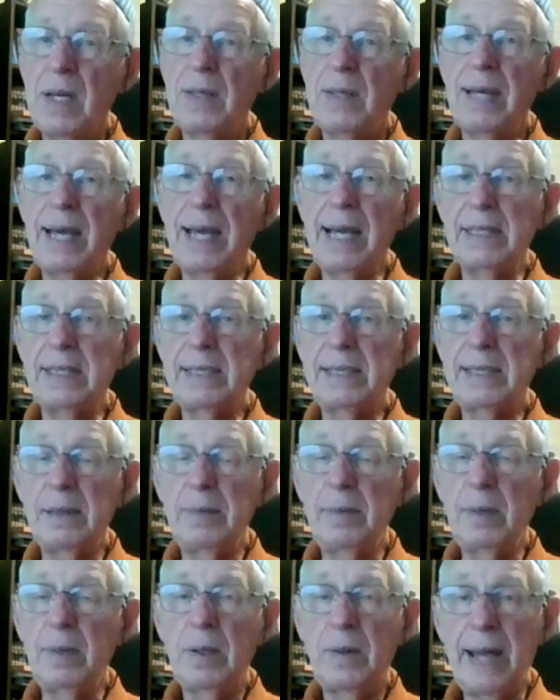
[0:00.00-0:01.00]
They had
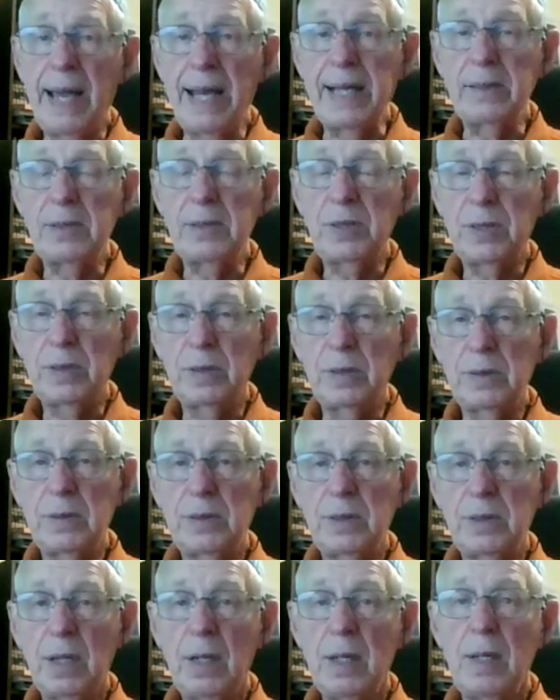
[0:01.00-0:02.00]
similar
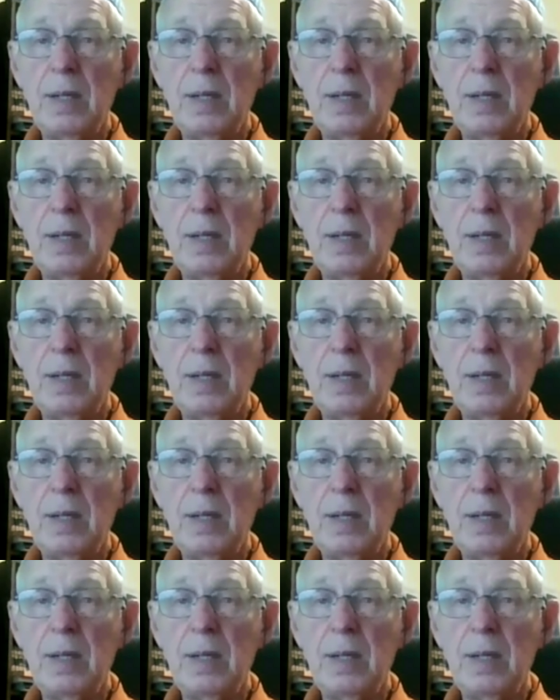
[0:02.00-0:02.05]
answers,